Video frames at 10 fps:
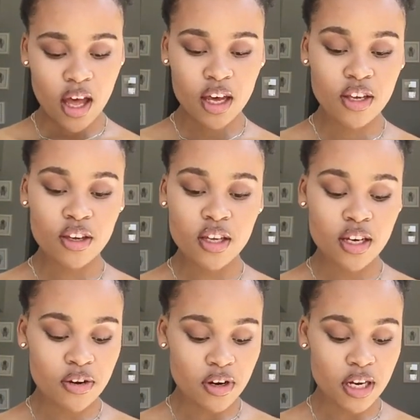Are you in
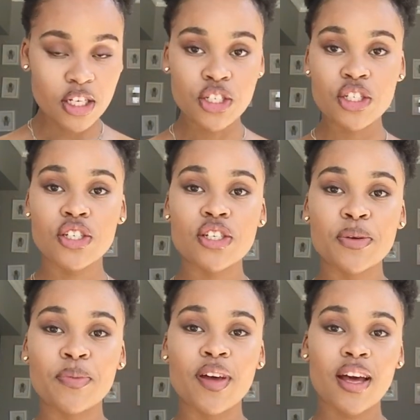a
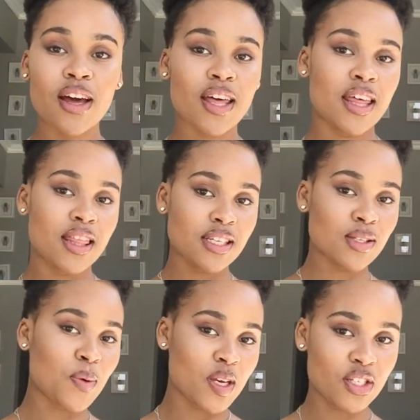relationship? Okay, this
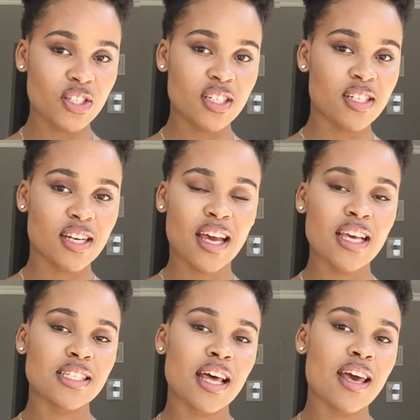question,
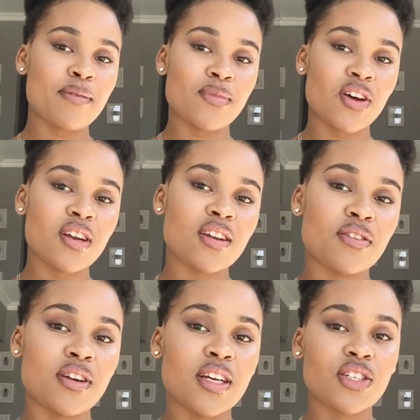guys, I am not in a
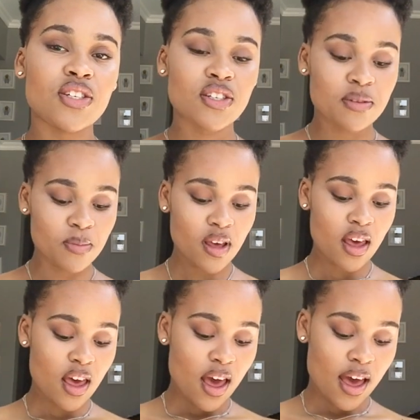relationship.
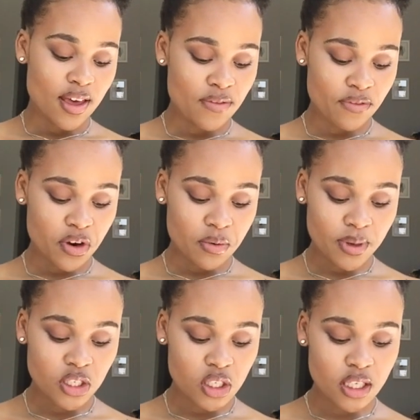I am very
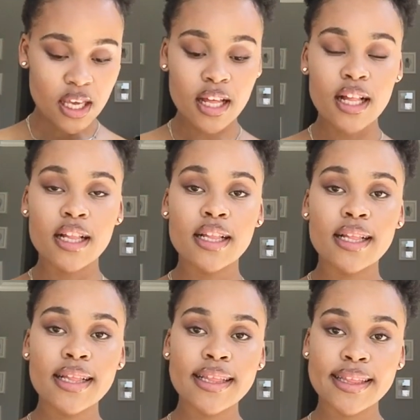much single.
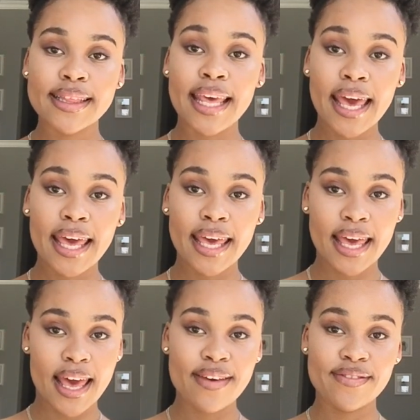Ne?
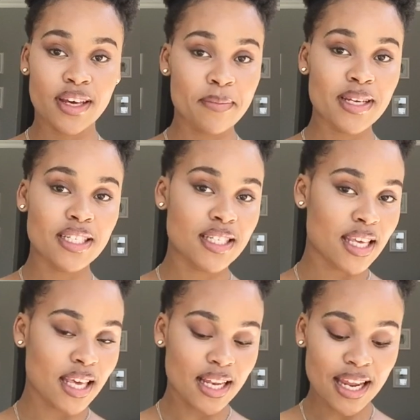I am very much
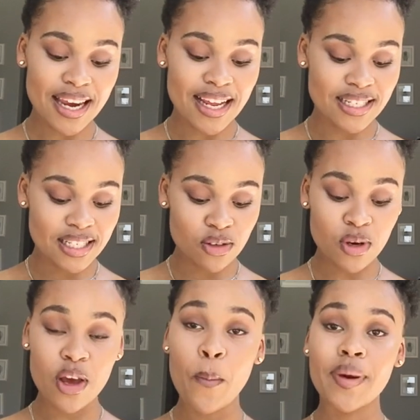single and I'm this
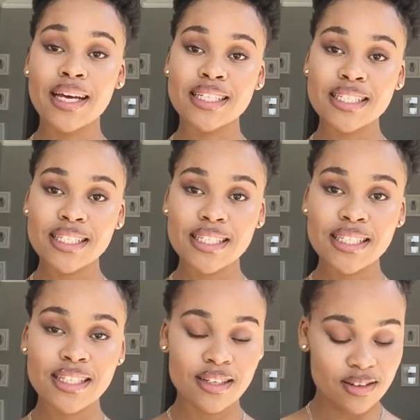glow party.
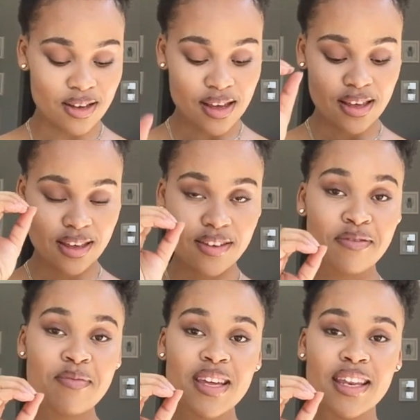Give
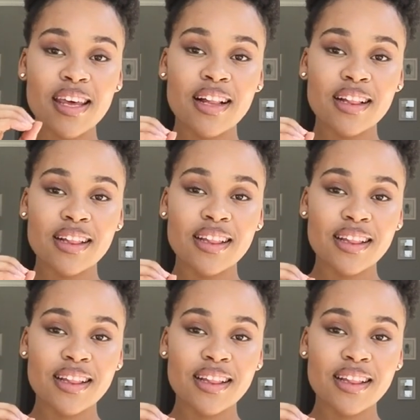me Neil.